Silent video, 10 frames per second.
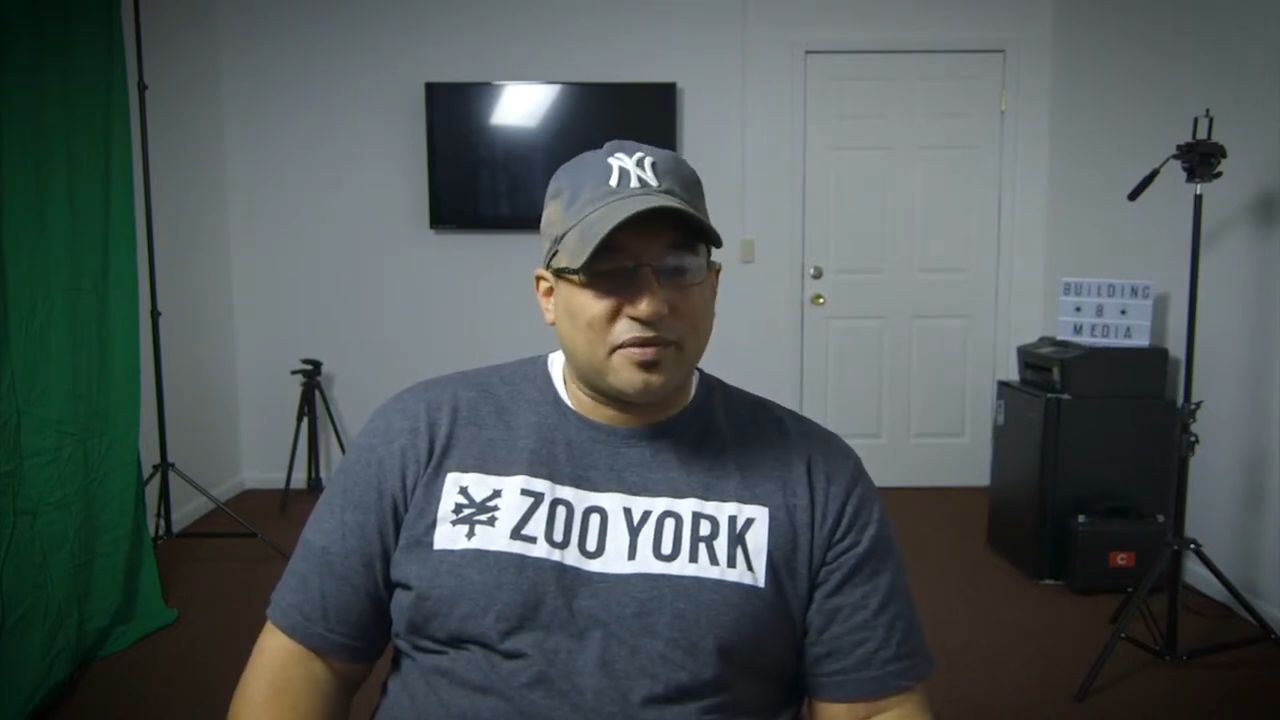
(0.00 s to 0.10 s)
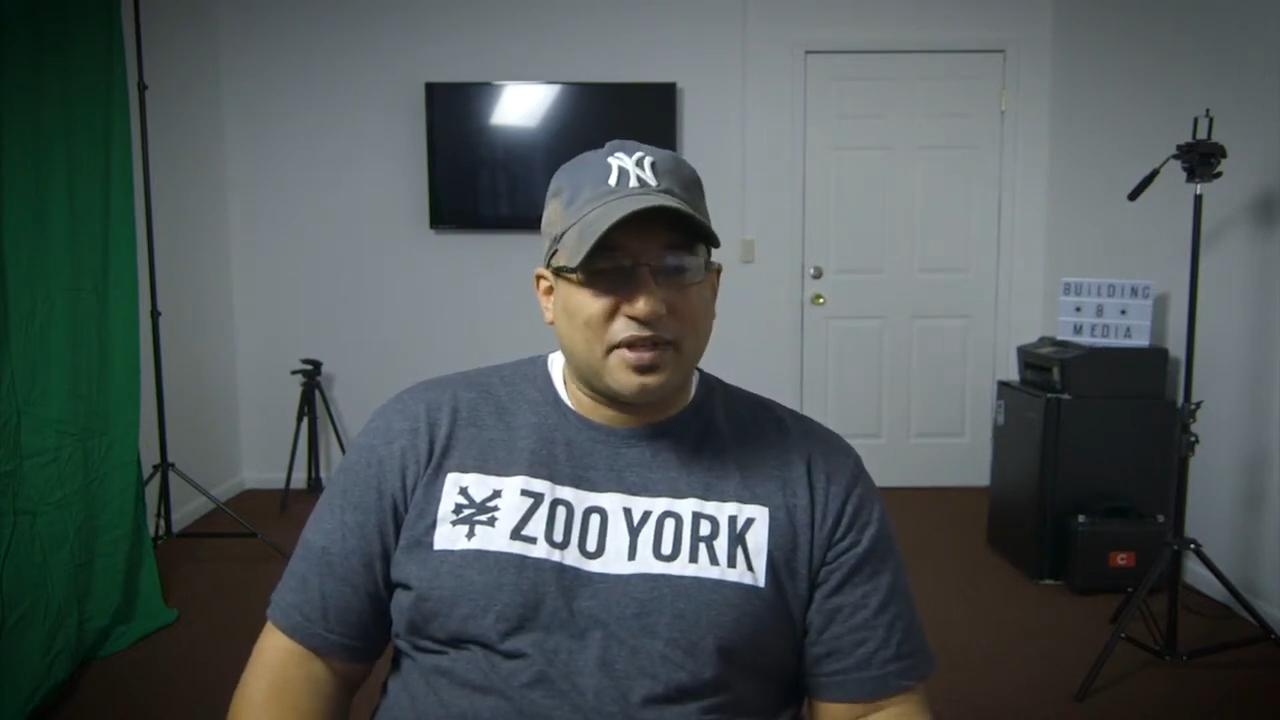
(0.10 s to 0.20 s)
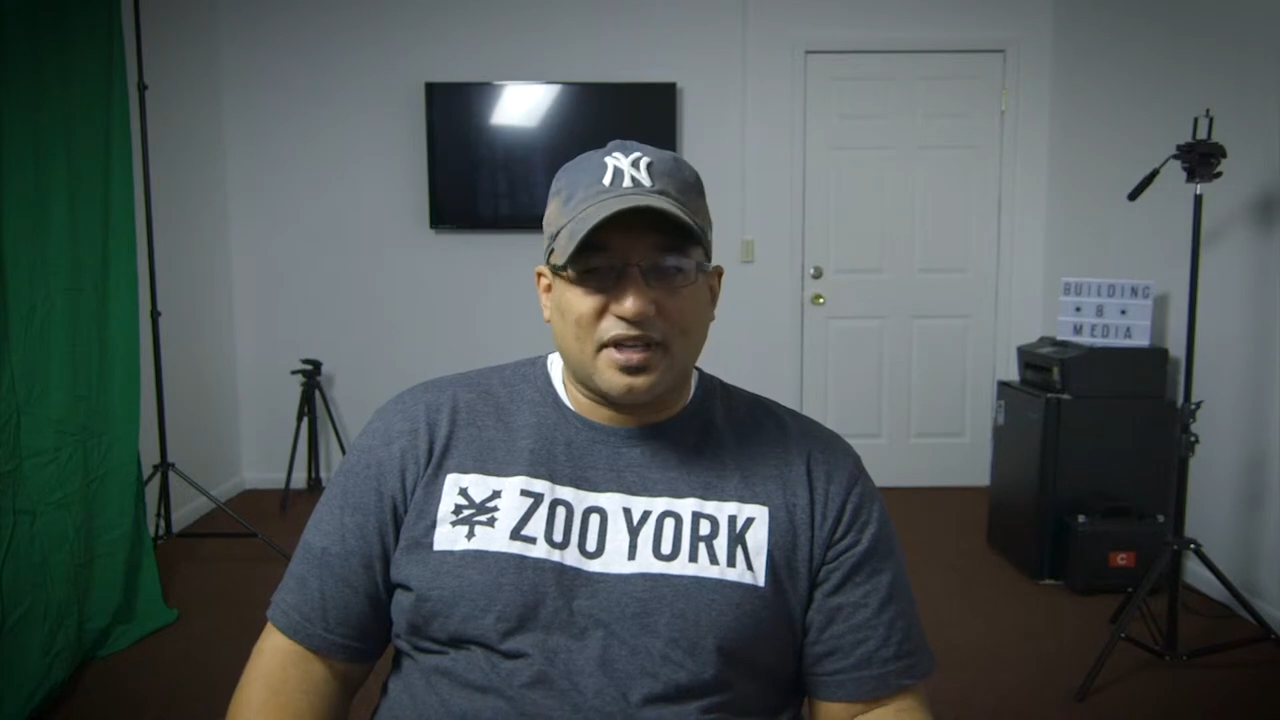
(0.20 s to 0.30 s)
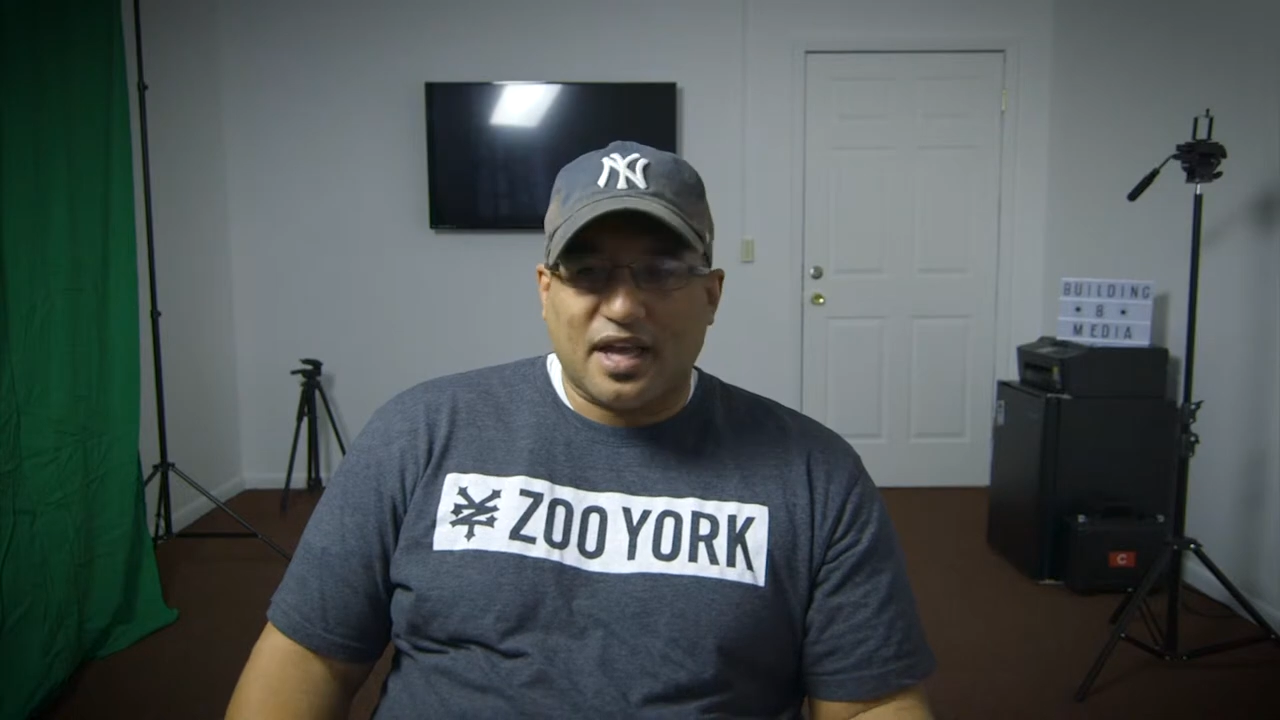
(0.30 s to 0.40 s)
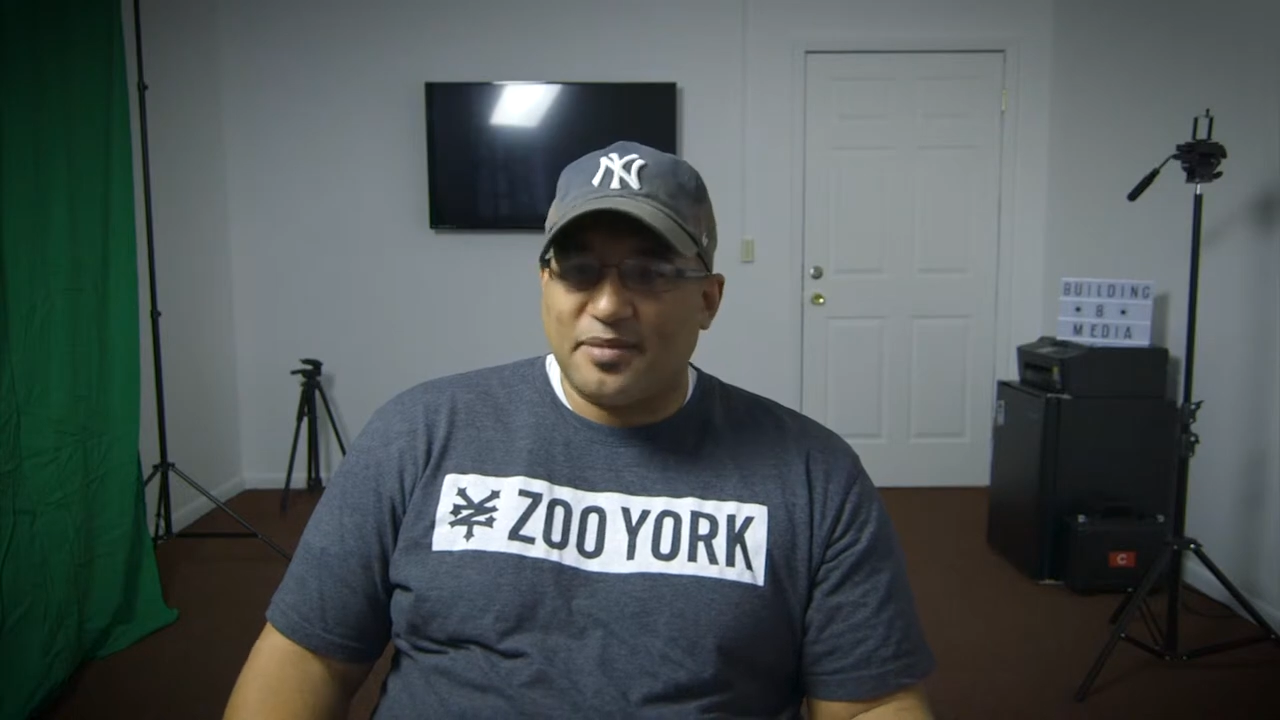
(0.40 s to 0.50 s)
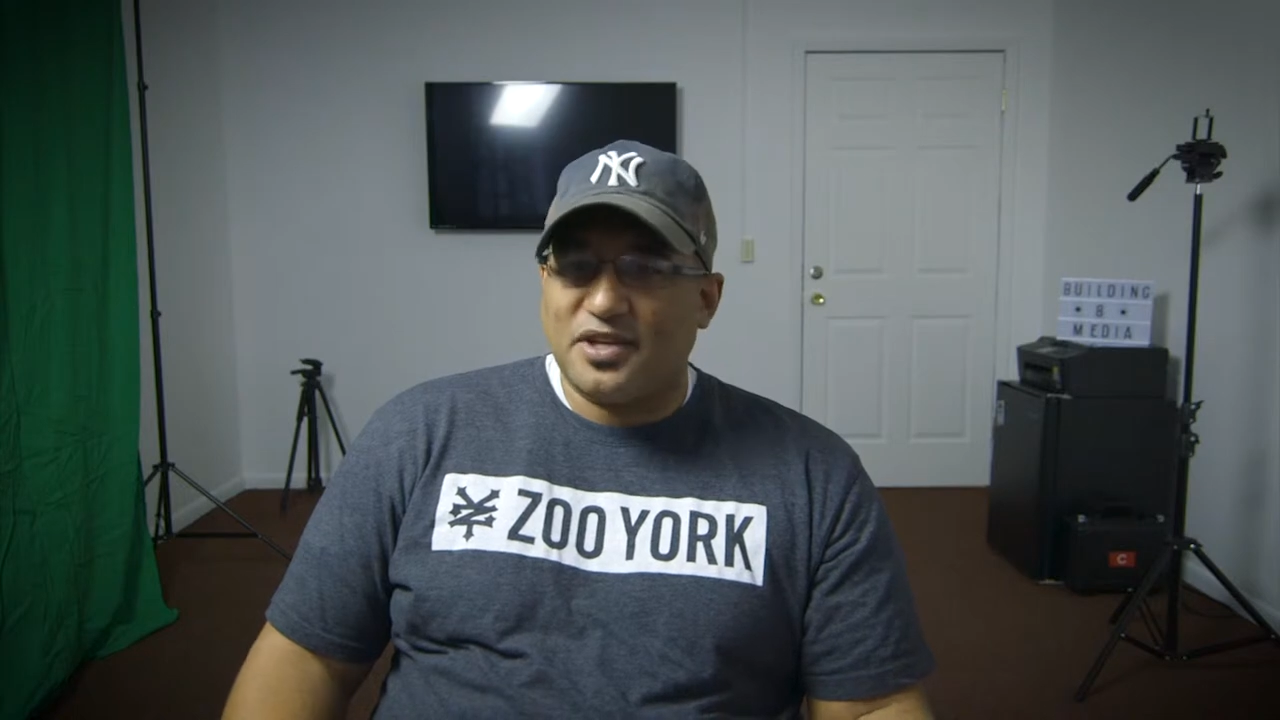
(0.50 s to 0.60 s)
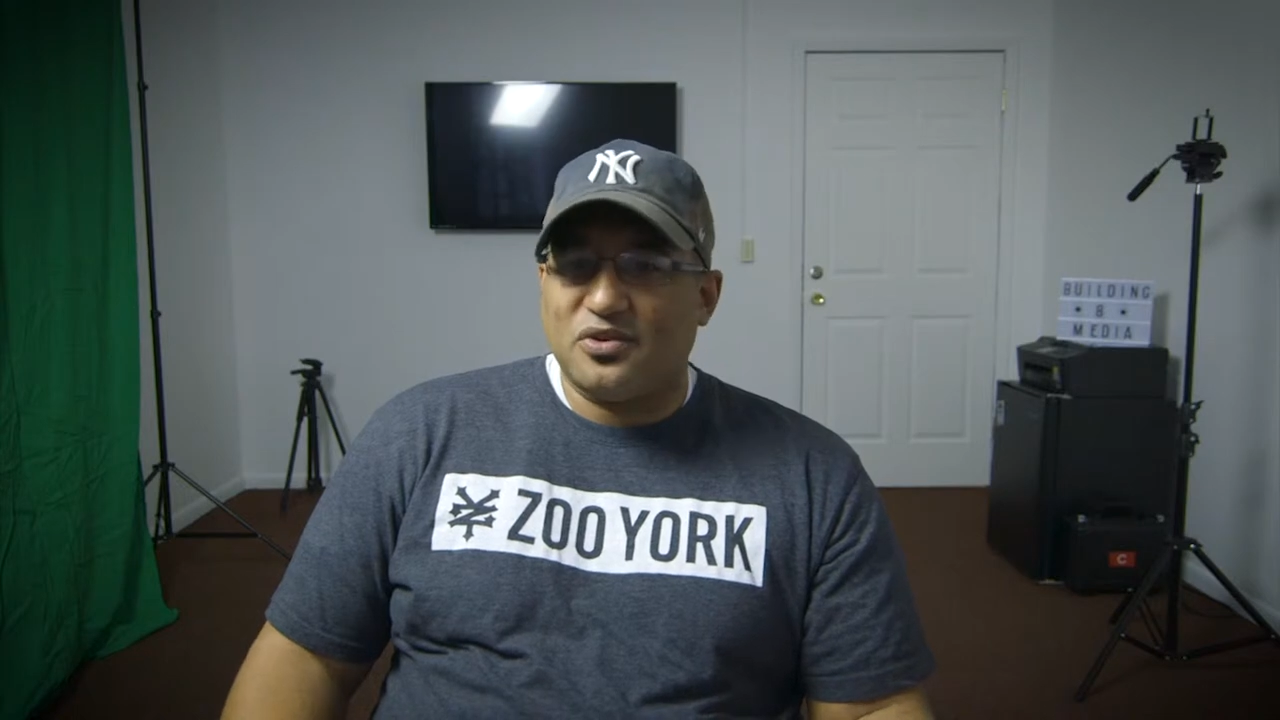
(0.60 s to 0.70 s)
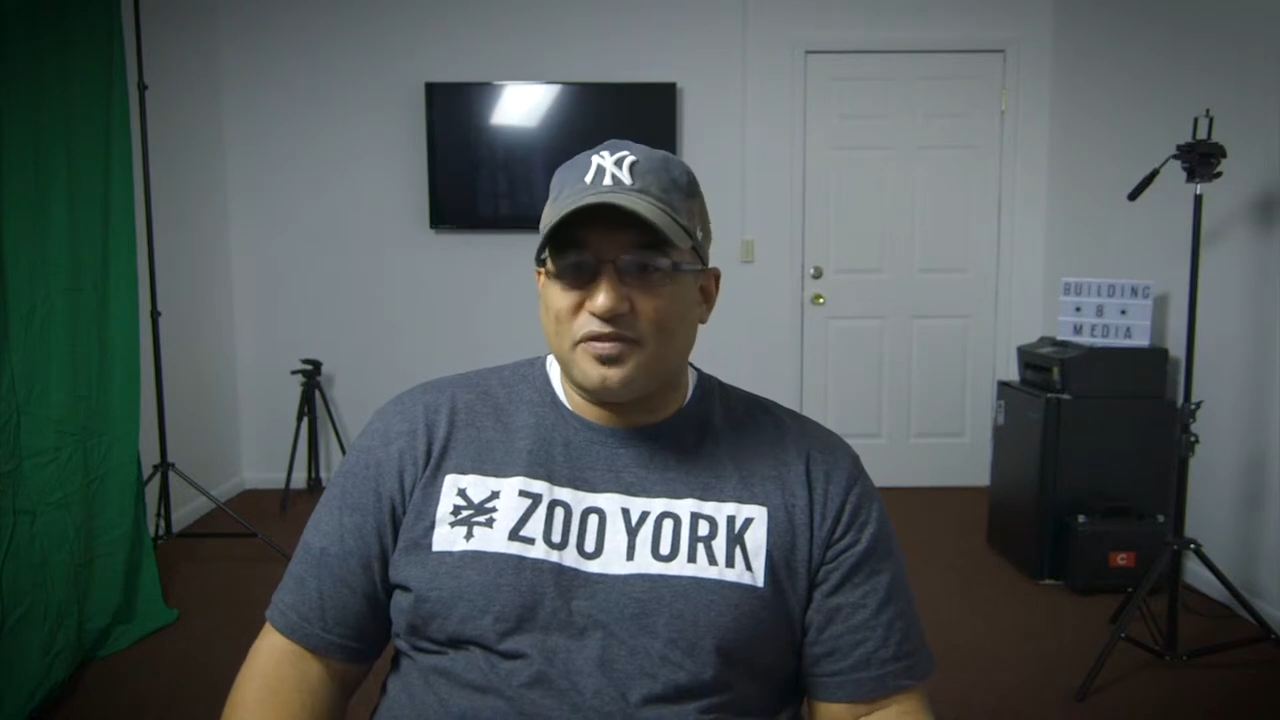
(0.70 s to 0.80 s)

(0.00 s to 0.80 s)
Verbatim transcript: But I'm like, I'm gonna